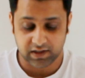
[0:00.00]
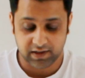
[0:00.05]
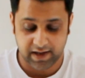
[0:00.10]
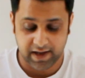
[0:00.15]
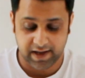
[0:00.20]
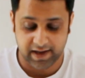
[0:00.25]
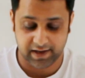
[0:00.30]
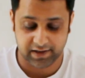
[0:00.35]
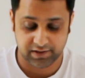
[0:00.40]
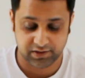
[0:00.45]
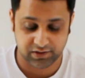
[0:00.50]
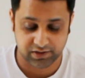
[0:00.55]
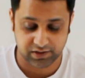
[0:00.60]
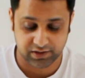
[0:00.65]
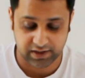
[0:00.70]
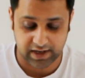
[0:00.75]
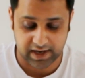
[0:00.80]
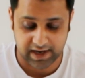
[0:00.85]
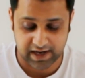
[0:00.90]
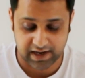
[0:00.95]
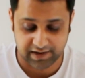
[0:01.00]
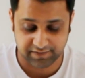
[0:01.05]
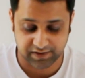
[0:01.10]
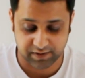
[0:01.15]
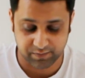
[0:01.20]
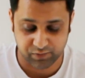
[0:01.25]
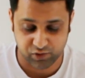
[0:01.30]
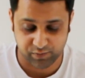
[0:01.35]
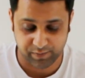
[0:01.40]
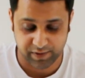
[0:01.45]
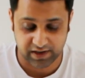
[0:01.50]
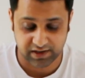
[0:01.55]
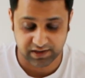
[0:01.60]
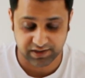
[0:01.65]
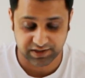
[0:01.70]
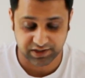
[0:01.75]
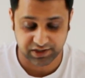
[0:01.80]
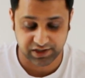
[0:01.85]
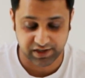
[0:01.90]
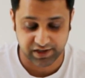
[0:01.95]
and I have the
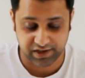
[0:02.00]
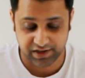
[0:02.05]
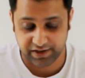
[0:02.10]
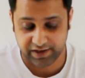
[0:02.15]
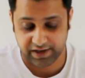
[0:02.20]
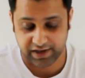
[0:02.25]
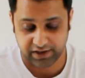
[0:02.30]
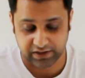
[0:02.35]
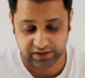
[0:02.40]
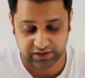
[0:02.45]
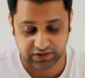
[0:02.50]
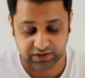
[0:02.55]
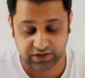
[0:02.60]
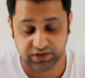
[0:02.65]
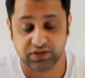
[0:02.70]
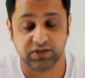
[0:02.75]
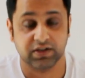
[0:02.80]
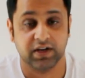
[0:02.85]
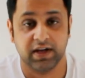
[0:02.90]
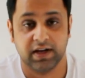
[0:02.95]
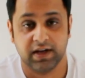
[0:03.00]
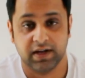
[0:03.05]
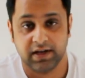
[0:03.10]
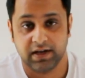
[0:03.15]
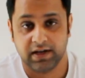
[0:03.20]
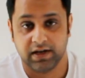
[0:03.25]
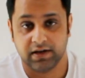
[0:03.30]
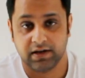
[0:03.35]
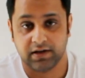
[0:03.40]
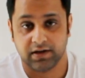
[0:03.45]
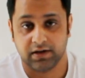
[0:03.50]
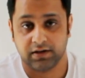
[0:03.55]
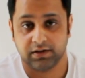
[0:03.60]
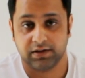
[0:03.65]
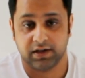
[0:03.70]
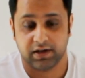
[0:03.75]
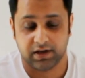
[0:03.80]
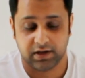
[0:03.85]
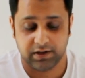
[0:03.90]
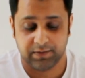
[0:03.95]
propellers here, and this is
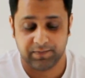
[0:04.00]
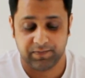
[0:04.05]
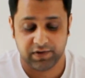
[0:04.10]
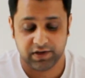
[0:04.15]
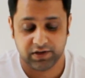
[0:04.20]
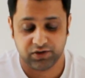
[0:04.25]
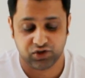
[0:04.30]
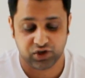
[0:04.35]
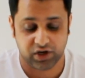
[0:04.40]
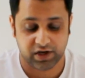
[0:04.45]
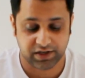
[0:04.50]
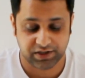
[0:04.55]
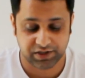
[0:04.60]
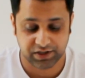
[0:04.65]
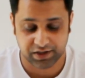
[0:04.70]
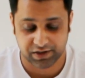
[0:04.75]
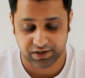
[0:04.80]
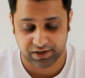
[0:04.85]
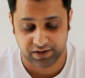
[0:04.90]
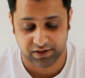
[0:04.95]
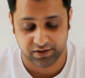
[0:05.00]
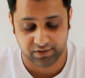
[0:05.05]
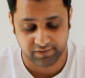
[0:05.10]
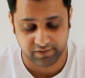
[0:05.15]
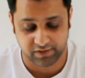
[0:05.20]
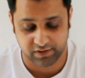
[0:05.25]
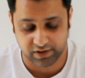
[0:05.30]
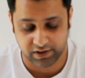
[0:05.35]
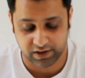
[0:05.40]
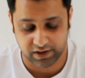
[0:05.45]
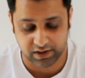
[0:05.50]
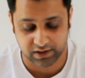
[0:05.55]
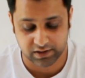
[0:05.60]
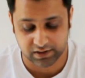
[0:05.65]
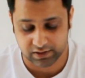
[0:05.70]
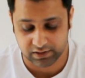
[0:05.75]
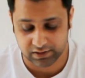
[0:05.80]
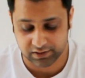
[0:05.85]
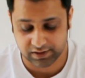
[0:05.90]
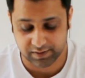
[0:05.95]
the charger for
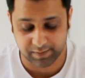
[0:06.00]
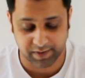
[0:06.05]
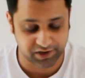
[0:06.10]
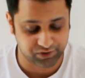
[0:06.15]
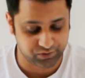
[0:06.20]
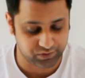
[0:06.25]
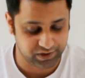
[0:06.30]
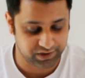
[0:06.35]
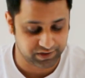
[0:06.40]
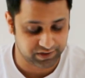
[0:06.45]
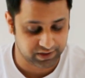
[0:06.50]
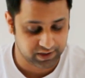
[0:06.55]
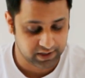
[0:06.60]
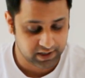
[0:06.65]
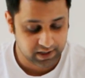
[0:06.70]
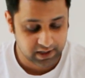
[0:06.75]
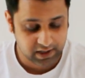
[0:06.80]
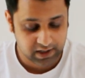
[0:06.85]
the batteries,